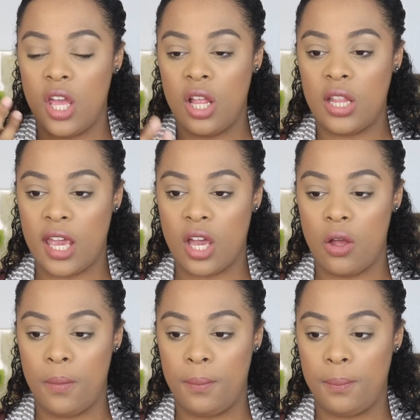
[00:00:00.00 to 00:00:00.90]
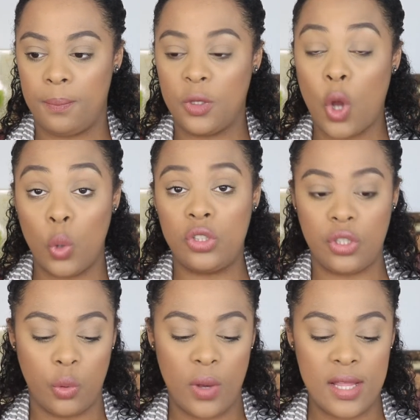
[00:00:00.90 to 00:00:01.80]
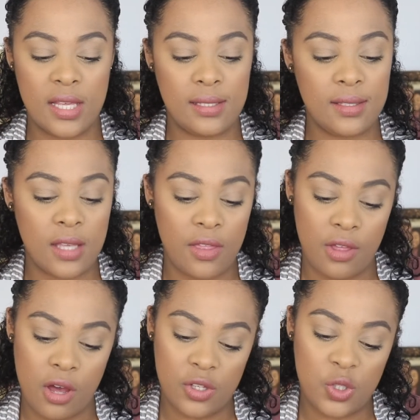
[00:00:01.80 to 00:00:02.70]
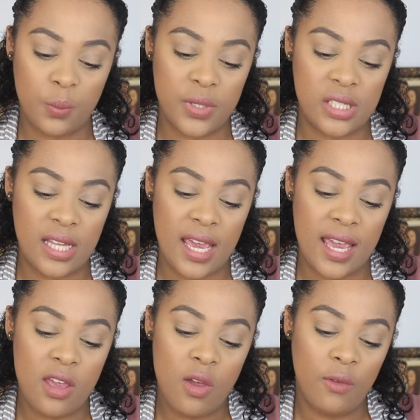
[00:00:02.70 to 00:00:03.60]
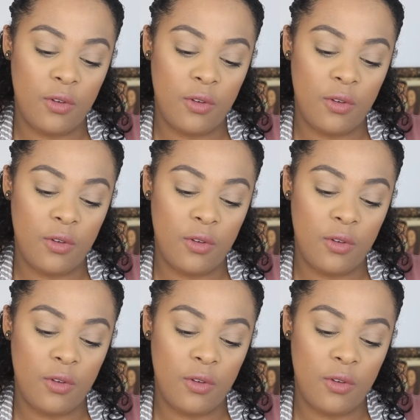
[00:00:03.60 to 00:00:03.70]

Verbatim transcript: like um go-to and this is the Superstay